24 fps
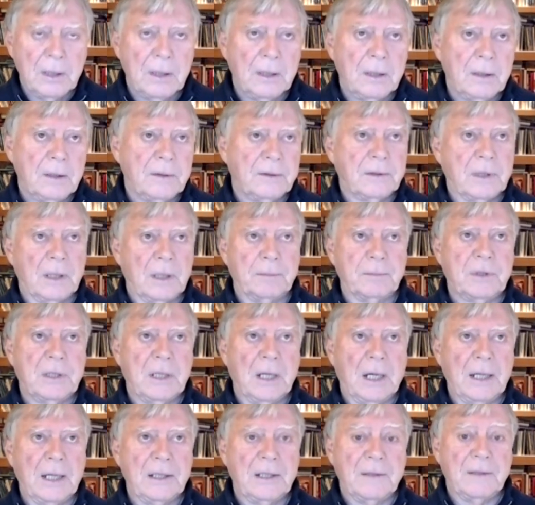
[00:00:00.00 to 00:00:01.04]
some
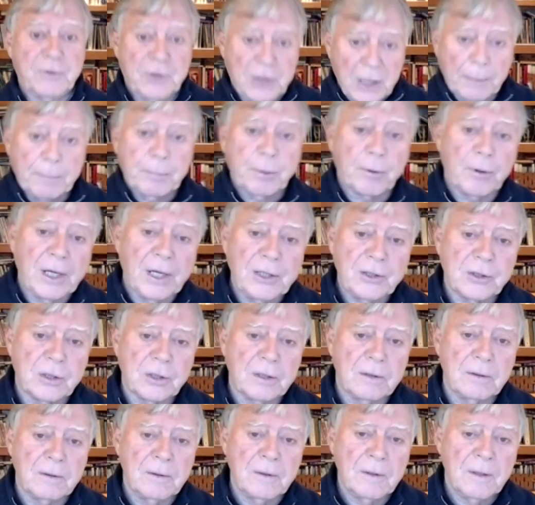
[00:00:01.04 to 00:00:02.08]
kind of
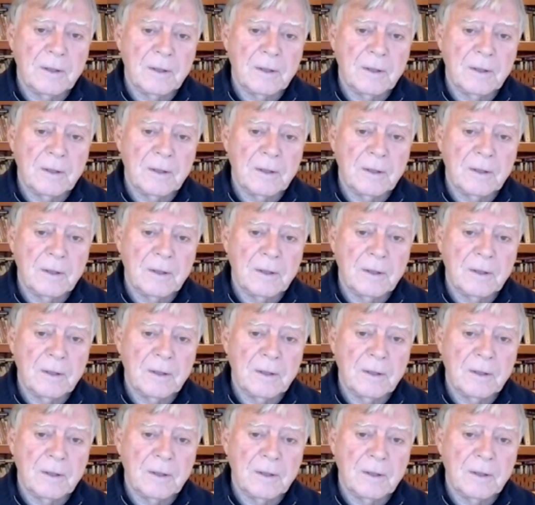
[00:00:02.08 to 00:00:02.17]
separation